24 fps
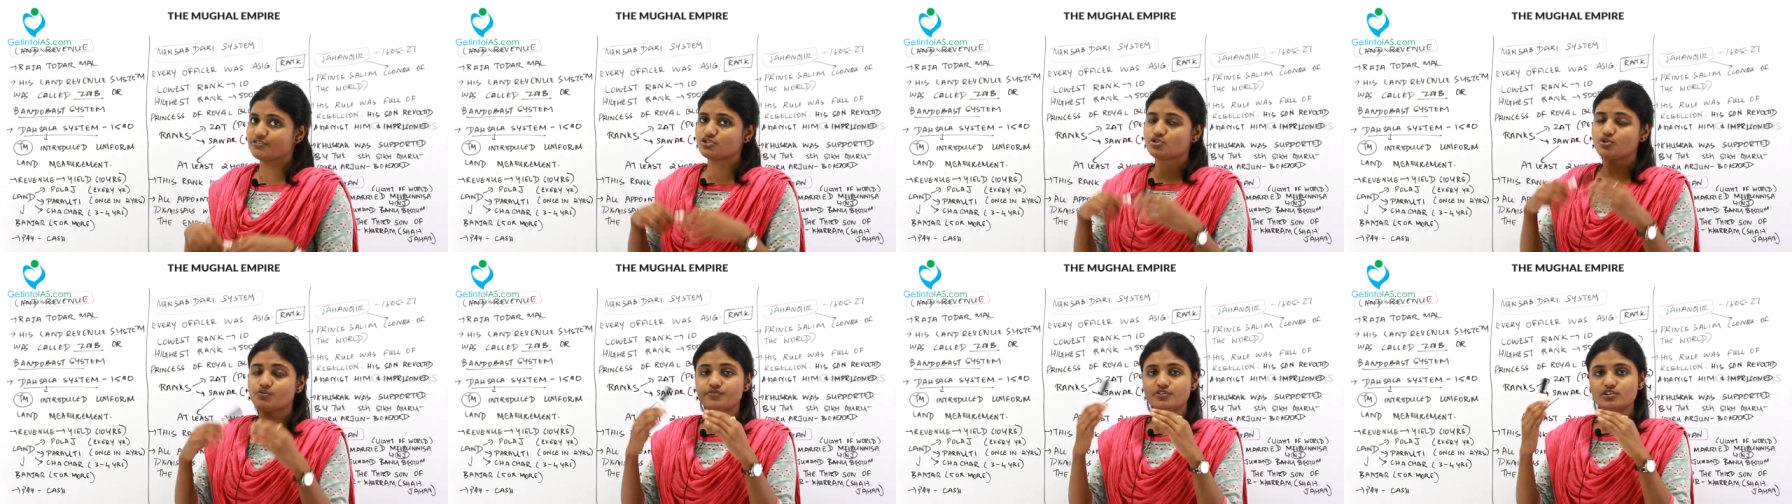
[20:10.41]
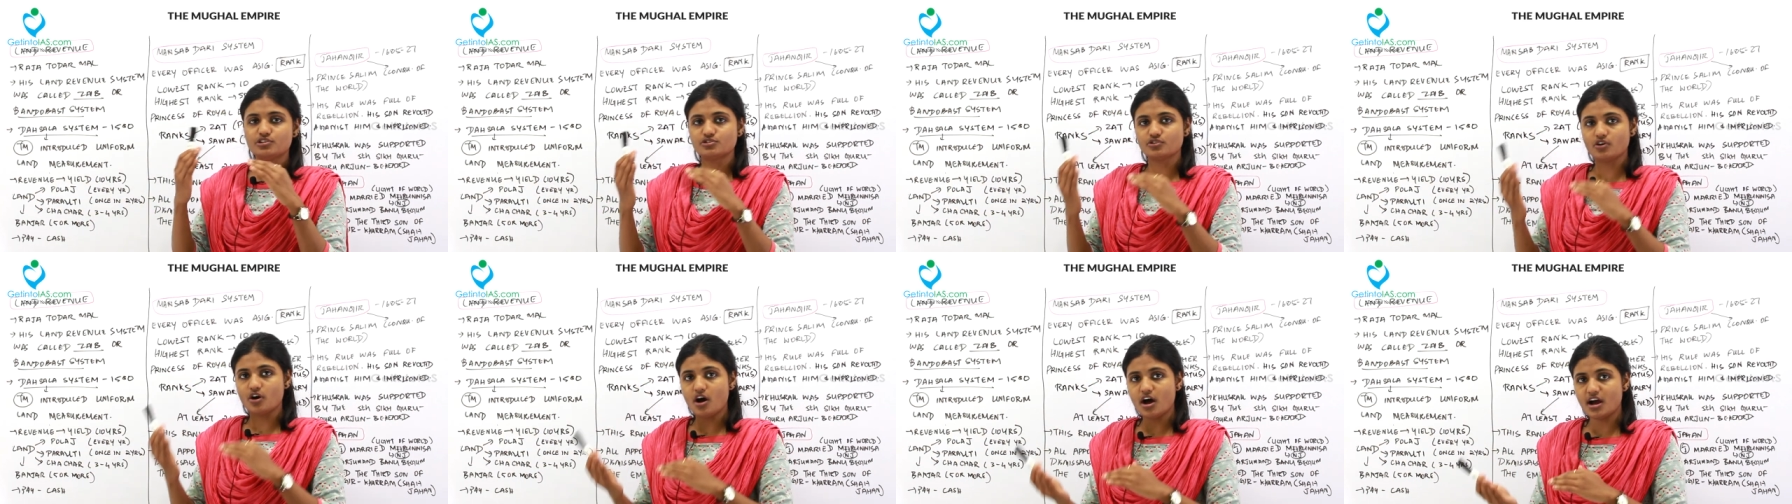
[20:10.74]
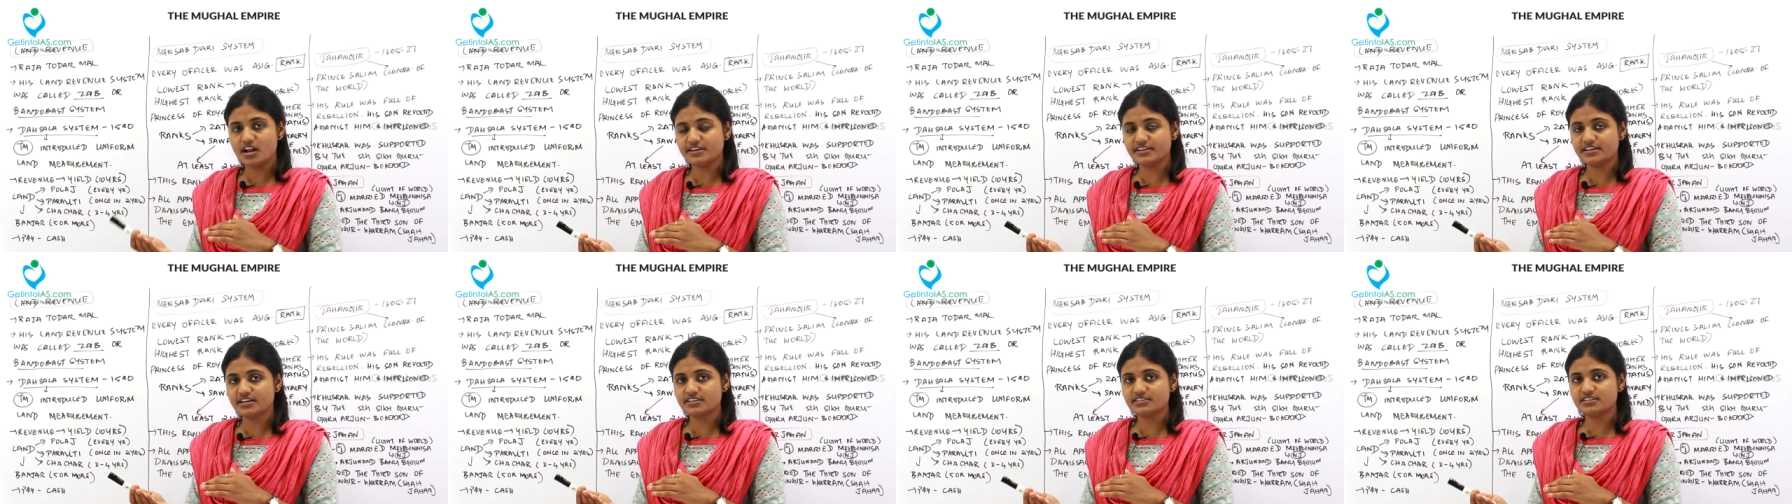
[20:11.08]
so we saw
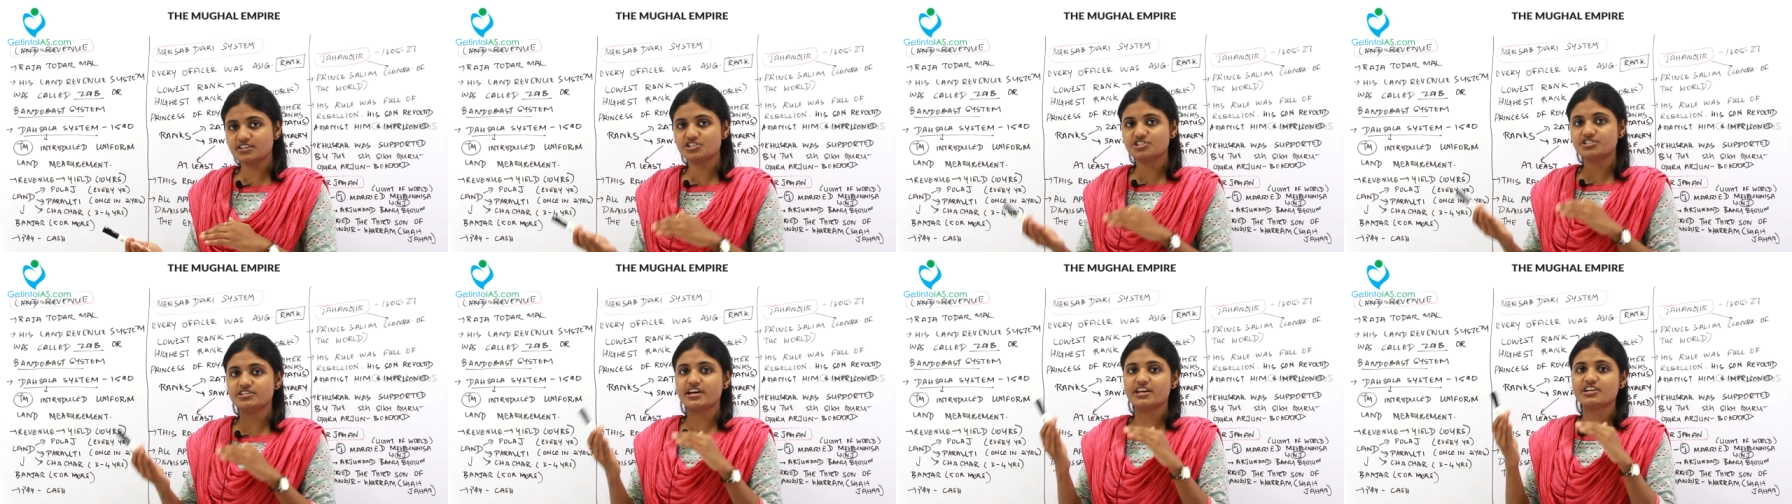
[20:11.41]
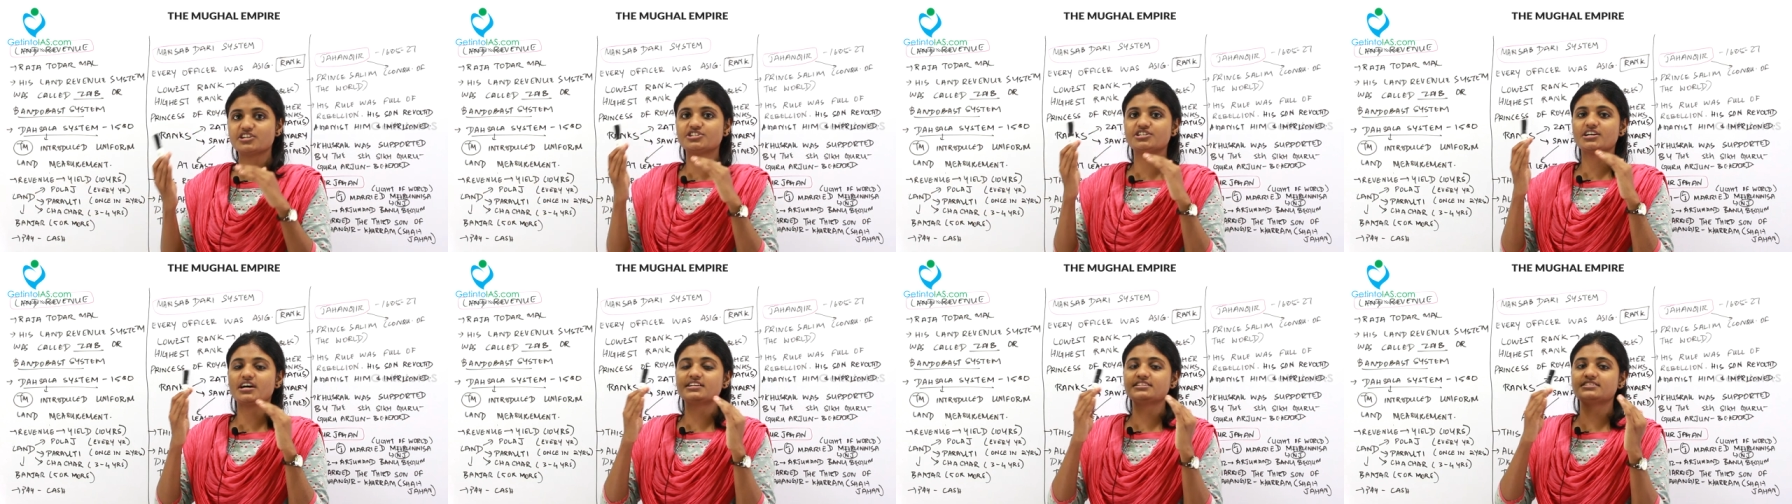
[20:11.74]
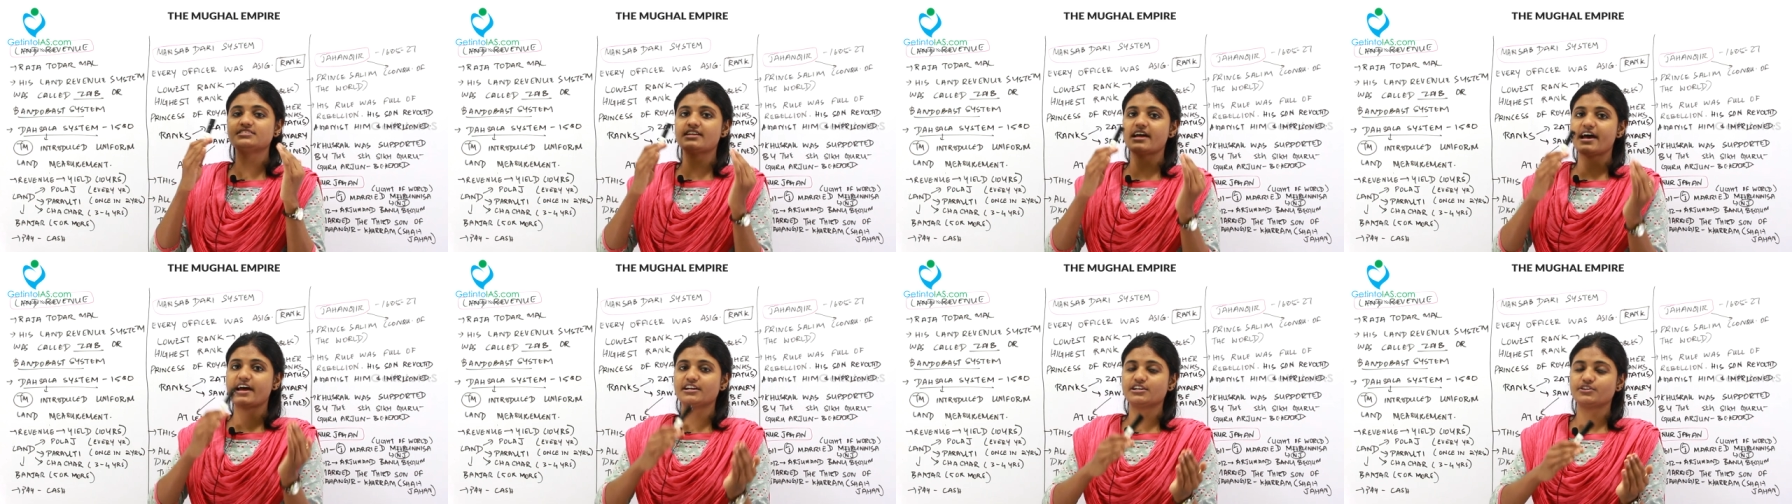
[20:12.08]
under the Sher
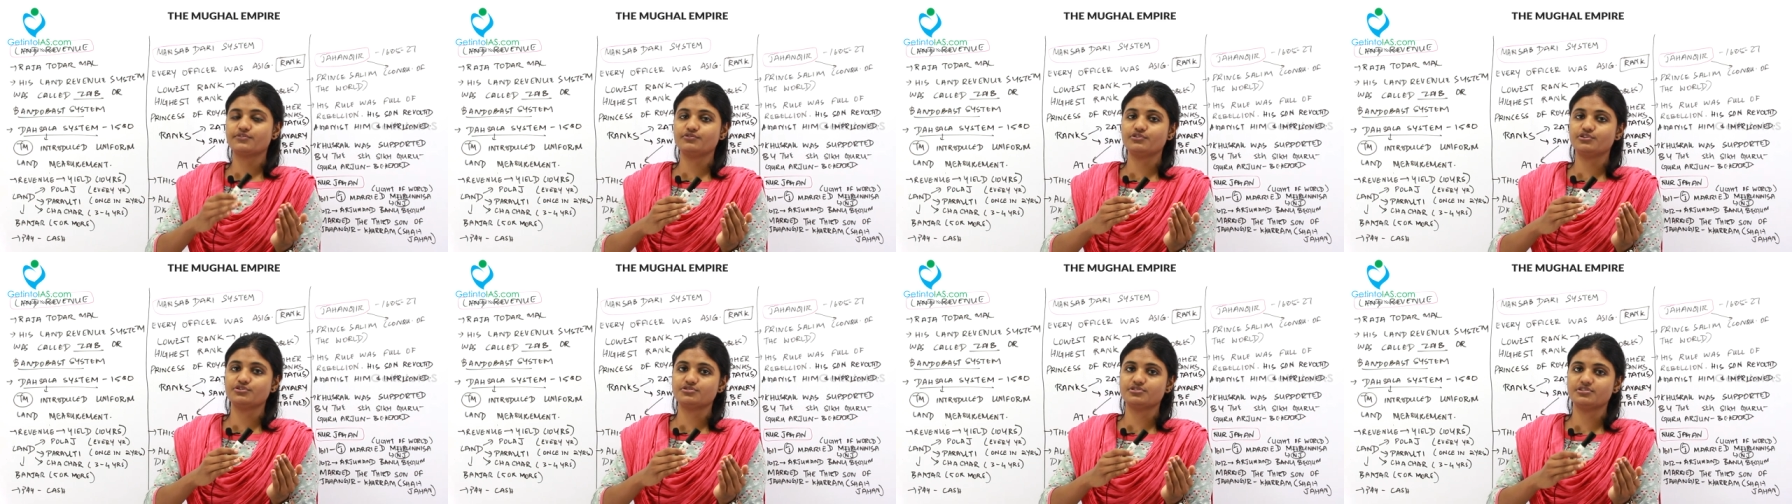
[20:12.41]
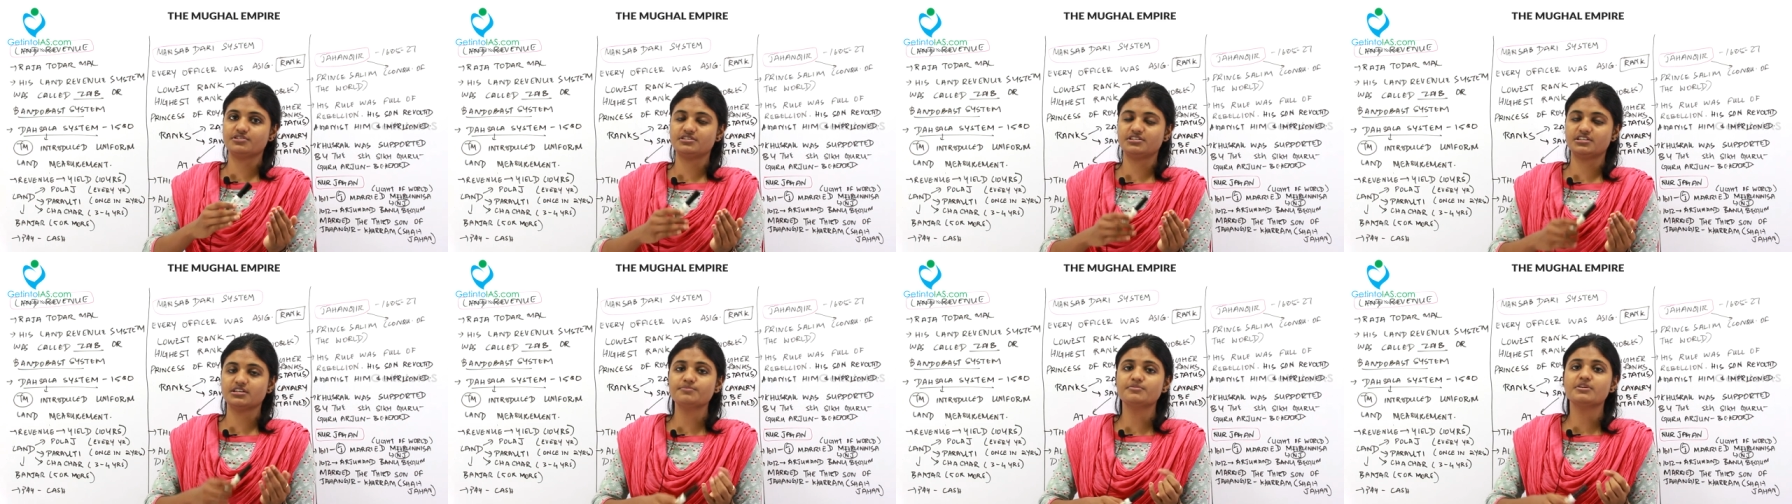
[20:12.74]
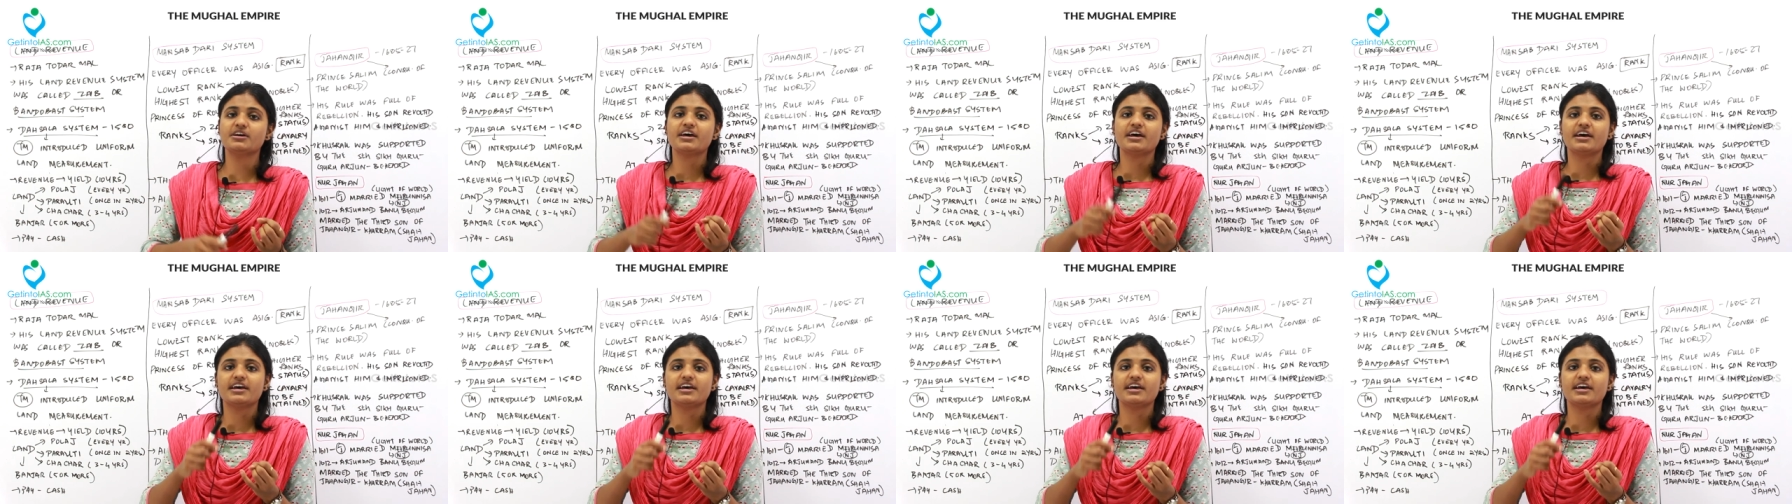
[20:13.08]
Shah's land revenue system,